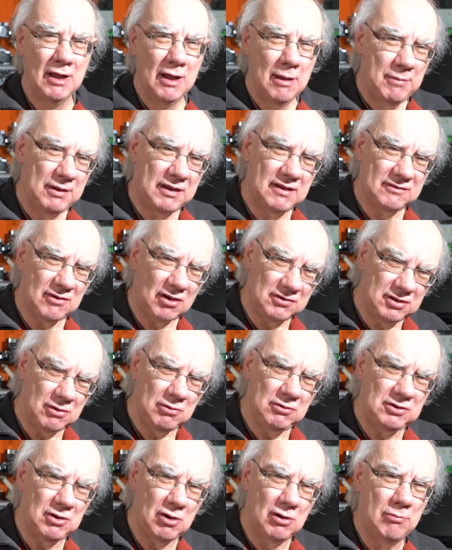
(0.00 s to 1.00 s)
because I
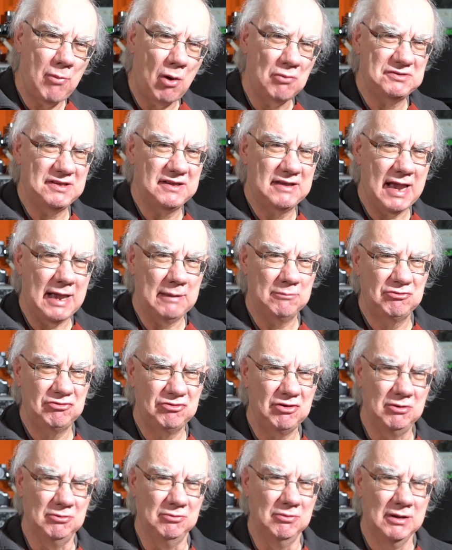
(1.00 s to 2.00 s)
do do a multicam
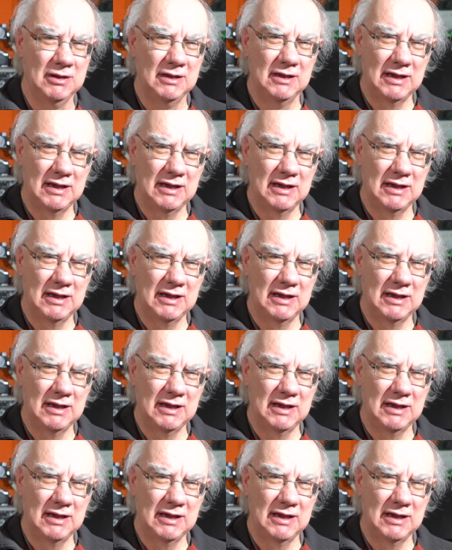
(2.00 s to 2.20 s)
shoot,